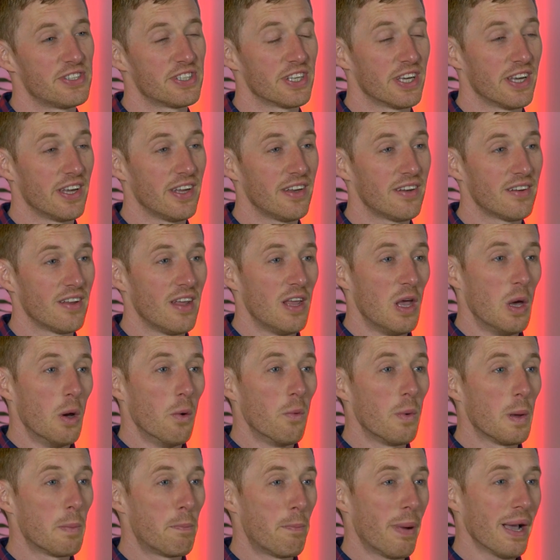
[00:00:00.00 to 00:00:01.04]
site.
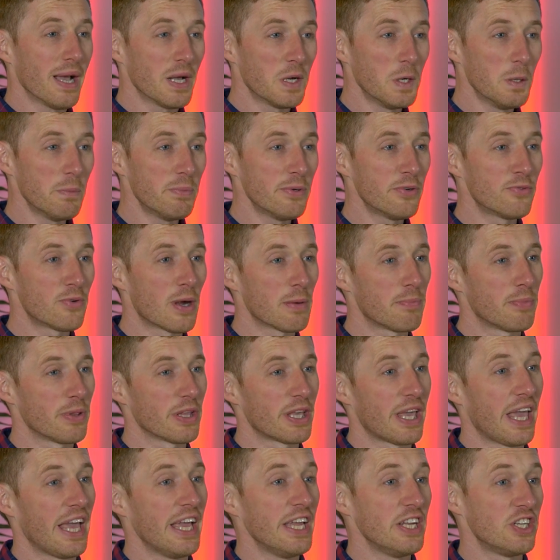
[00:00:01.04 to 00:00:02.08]
With backup and
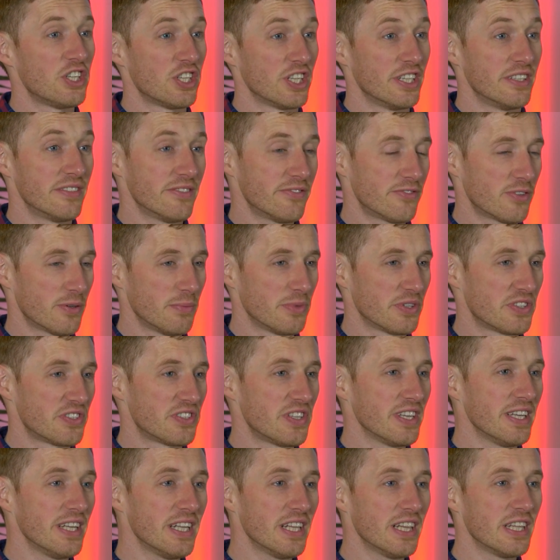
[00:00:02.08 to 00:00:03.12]
replication from a
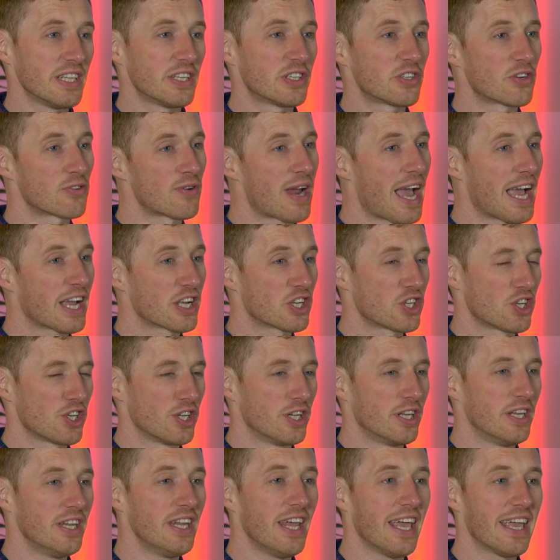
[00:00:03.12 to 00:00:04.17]
single
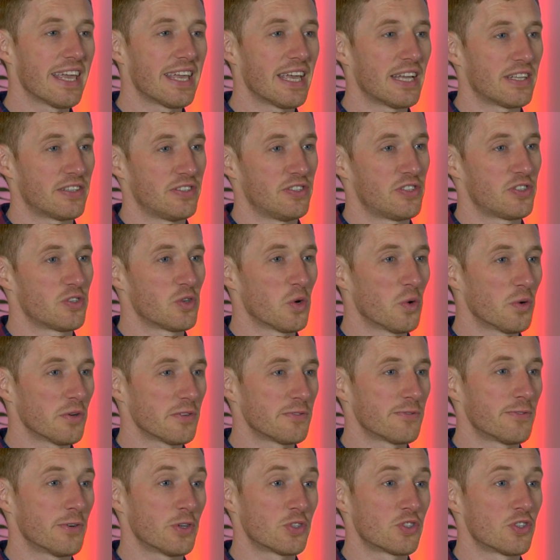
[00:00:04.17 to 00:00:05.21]
interaction against
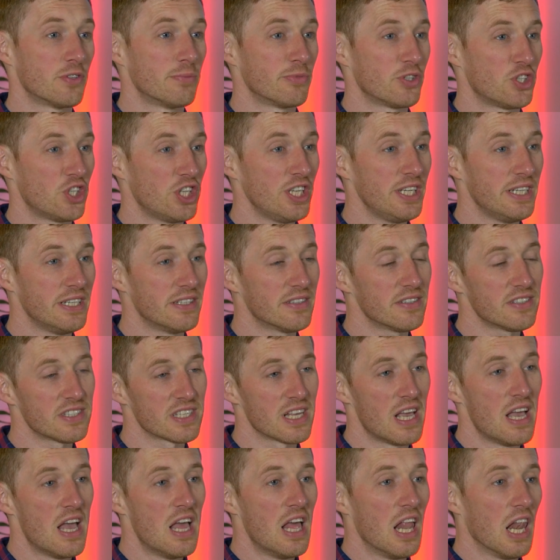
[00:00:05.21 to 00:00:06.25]
source virtual machines,